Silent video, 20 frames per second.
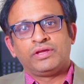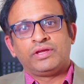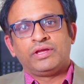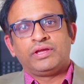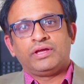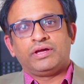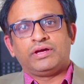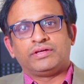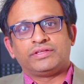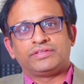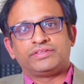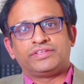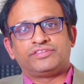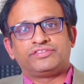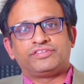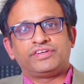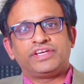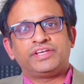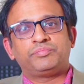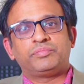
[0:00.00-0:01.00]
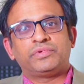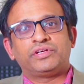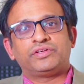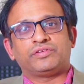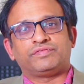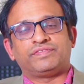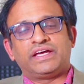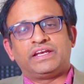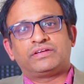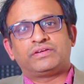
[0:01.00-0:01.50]
The treatment
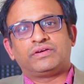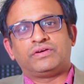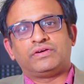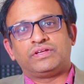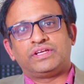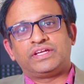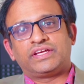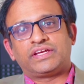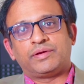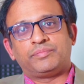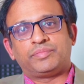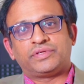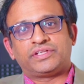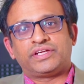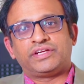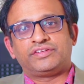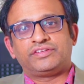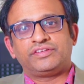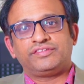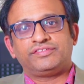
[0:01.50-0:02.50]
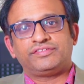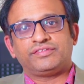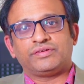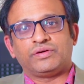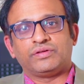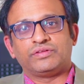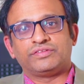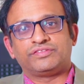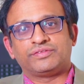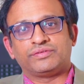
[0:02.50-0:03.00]
of alcoholic hepatitis
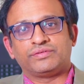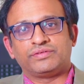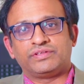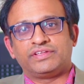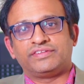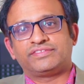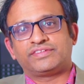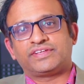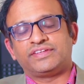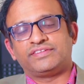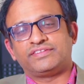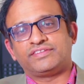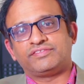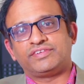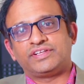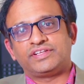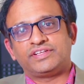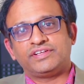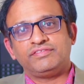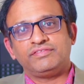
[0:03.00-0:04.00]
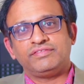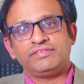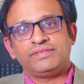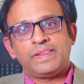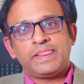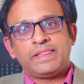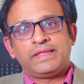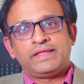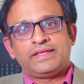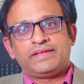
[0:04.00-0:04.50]
also is conservative.
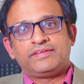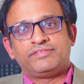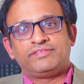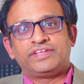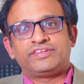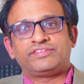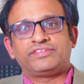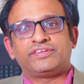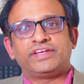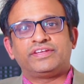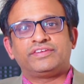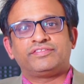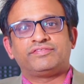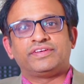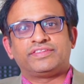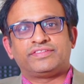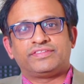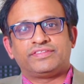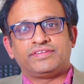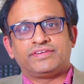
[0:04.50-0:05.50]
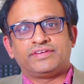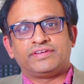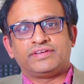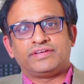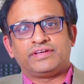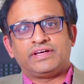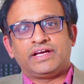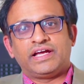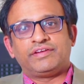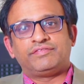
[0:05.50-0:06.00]
We treat with
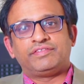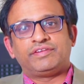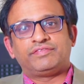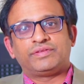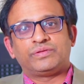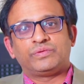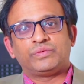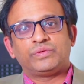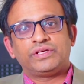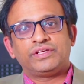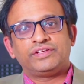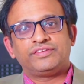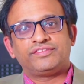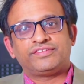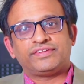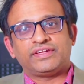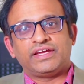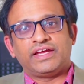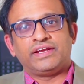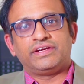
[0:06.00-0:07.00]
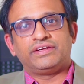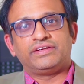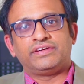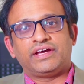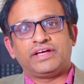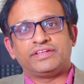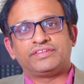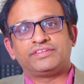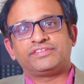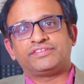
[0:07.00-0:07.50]
IV fluids and
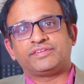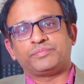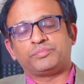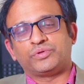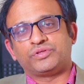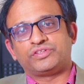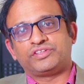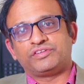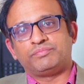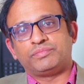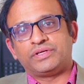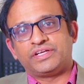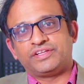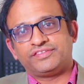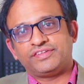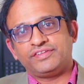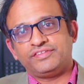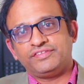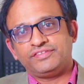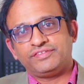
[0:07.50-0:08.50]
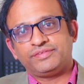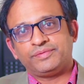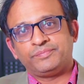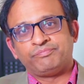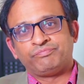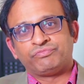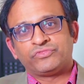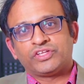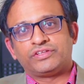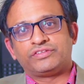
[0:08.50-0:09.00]
other supportive medicines
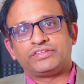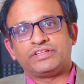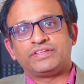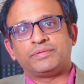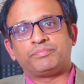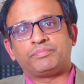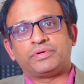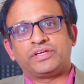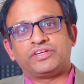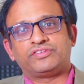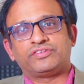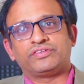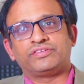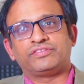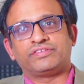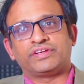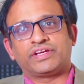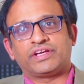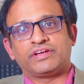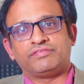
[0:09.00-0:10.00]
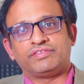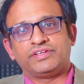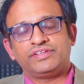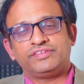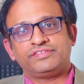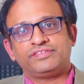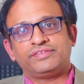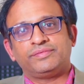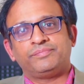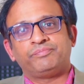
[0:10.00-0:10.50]
till the patient recovers.